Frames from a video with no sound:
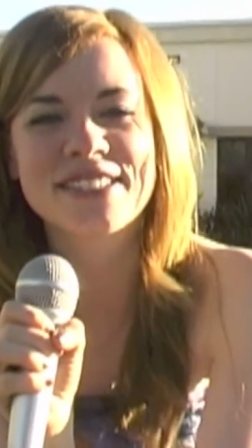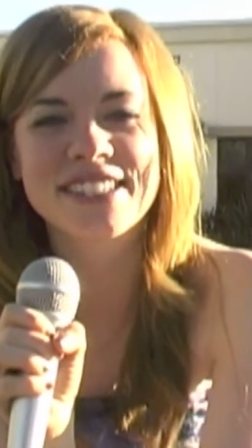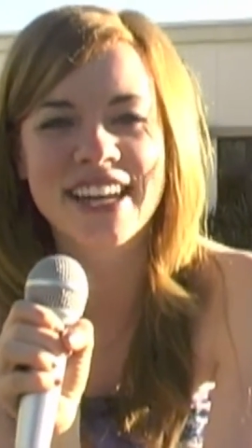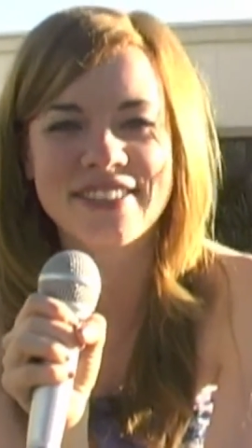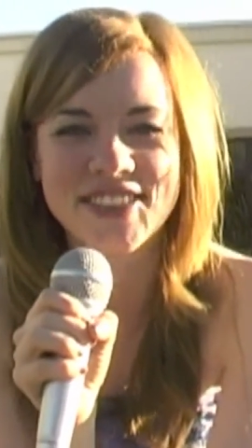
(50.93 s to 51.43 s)
I was
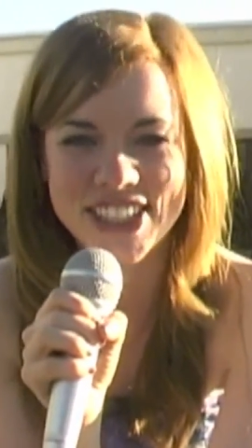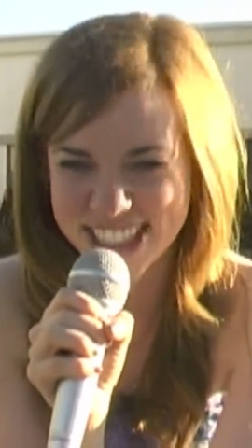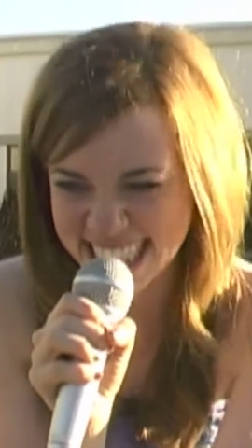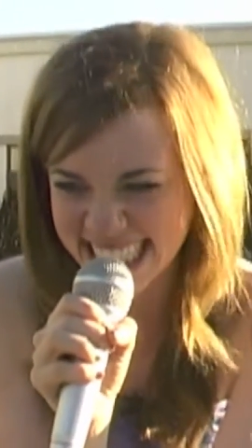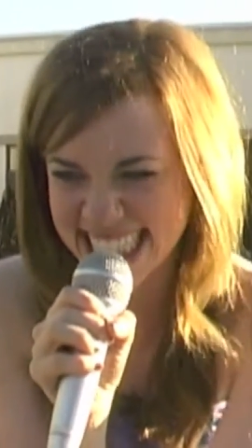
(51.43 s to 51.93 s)
kind of
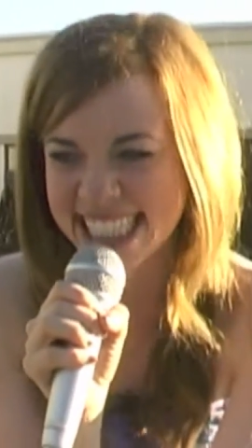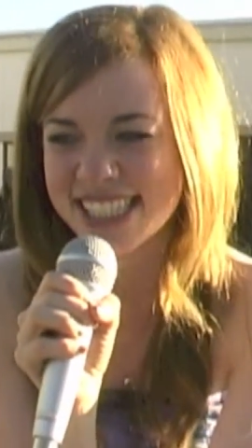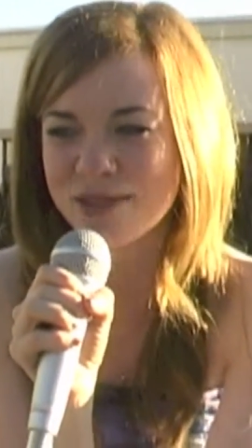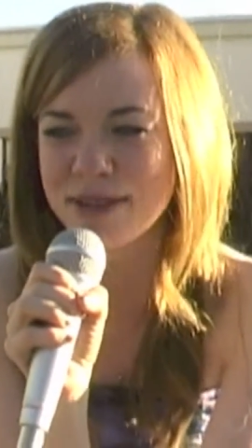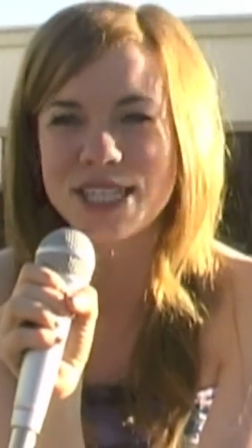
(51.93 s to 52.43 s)
nerdy,
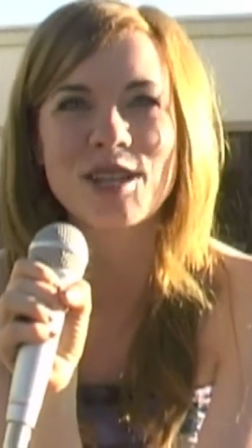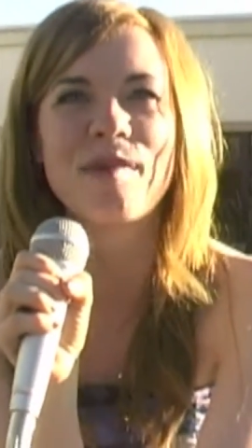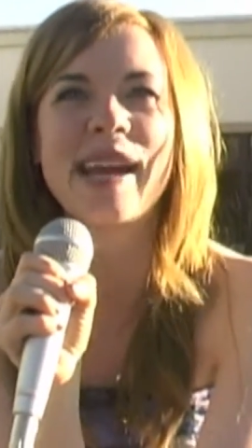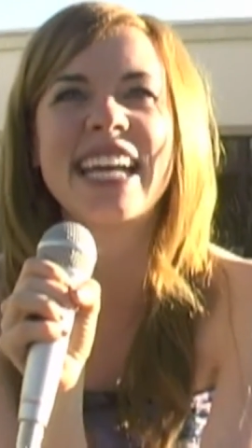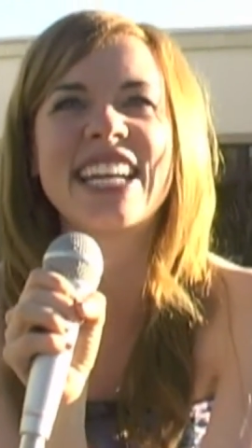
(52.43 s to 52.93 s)
speech and
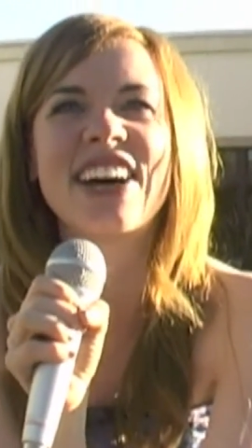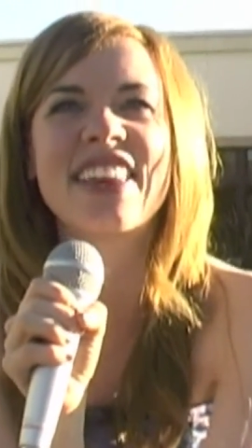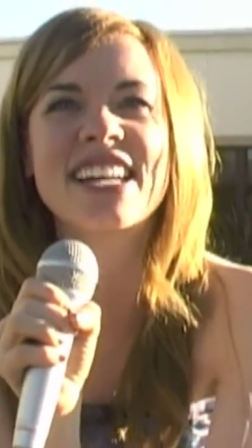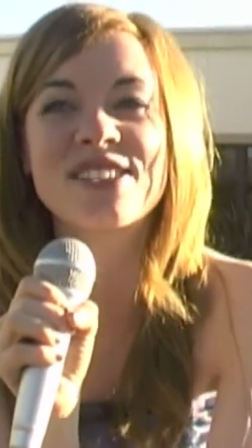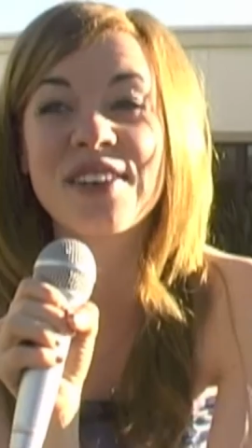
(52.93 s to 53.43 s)
debate and all
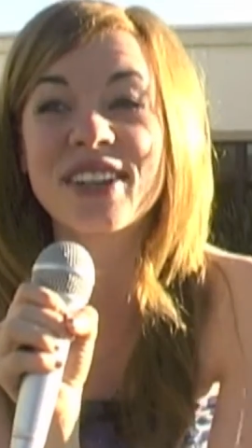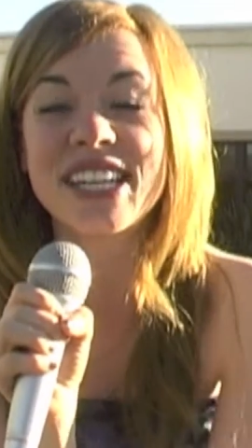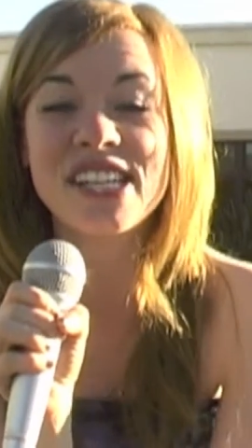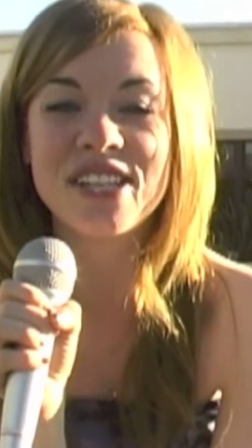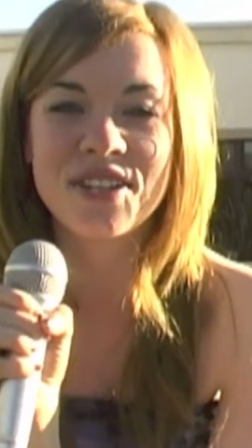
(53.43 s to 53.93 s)
that. So I
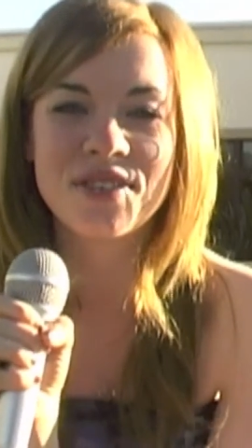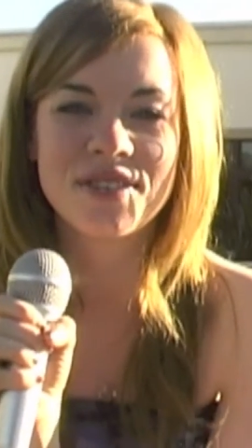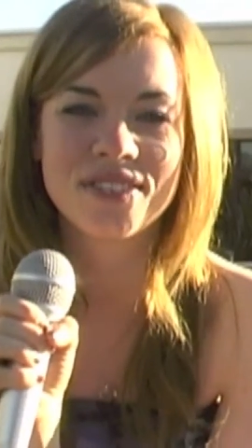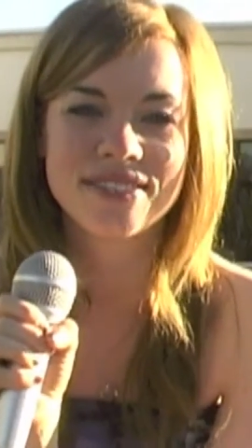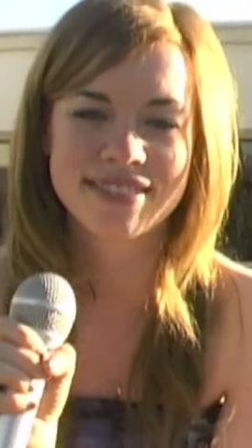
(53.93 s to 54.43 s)
wanted to do.